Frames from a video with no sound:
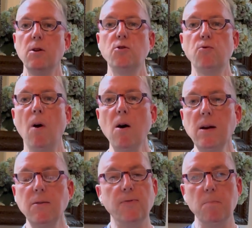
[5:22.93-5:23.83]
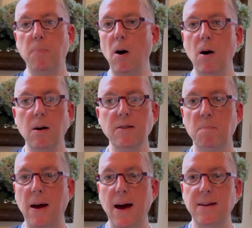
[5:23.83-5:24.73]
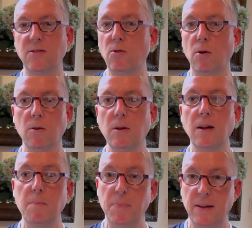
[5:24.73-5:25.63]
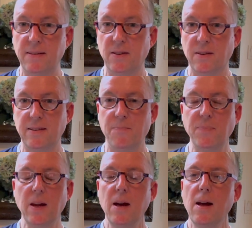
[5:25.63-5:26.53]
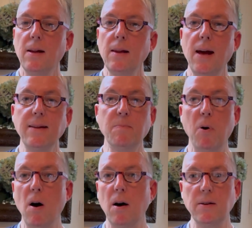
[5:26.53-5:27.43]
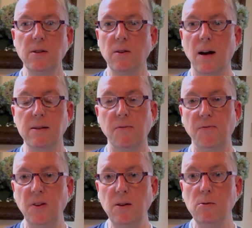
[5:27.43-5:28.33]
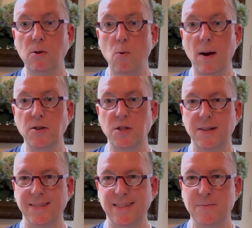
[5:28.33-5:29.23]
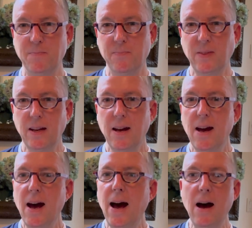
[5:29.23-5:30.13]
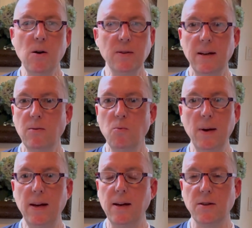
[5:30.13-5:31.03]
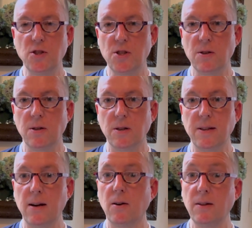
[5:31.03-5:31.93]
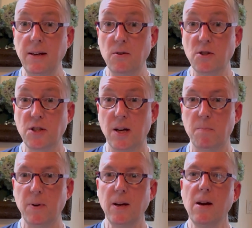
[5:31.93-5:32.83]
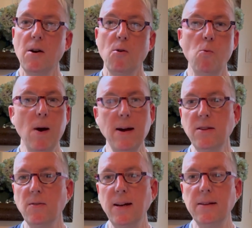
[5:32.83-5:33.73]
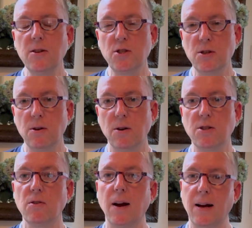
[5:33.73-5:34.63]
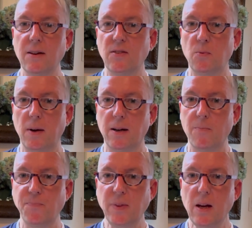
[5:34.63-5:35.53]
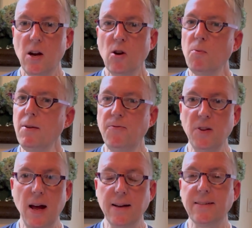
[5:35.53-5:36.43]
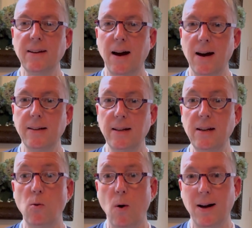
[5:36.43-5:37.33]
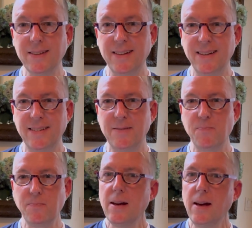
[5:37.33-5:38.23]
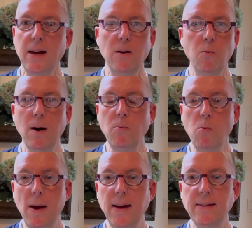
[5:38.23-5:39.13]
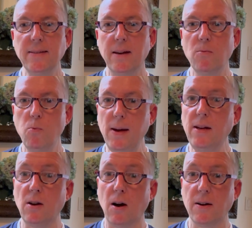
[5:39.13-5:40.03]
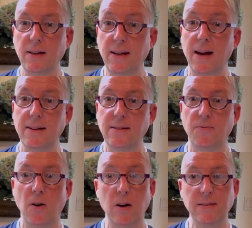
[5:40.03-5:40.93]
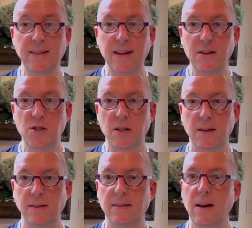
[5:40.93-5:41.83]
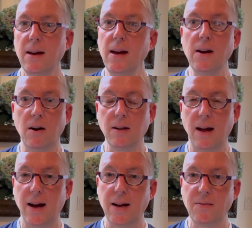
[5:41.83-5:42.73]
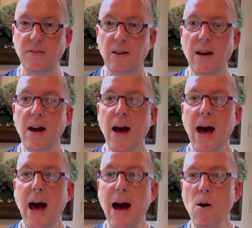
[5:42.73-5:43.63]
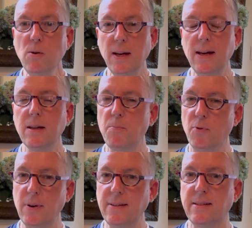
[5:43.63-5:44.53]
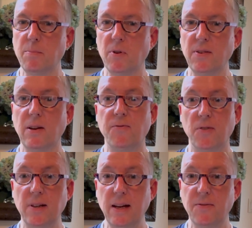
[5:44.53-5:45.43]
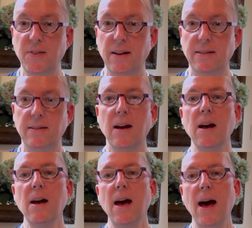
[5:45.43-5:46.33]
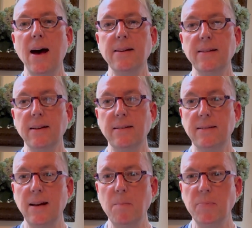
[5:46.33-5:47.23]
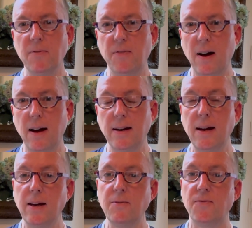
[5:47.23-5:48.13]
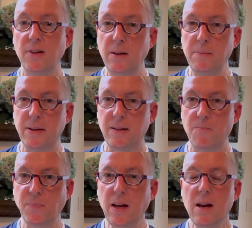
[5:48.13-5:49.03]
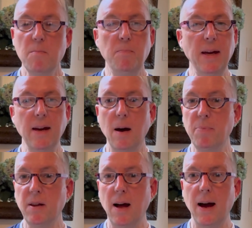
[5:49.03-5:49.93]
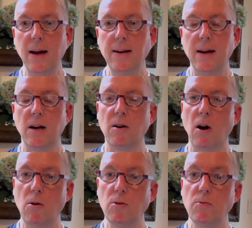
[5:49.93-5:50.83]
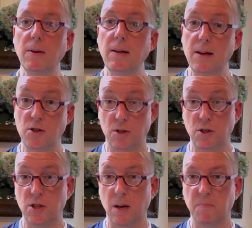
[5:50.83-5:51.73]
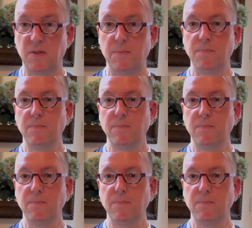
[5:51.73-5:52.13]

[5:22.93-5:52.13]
Drawing from Paul's pastoral epistles, let's ponder on a few questions. How can we ensure that our leadership, whether in the church or elsewhere, reflects godly qualities? In what ways can we guard against false teachings in our lives? How can the principles of forgiveness, as exemplified in Philemon, be applied in our own relationships?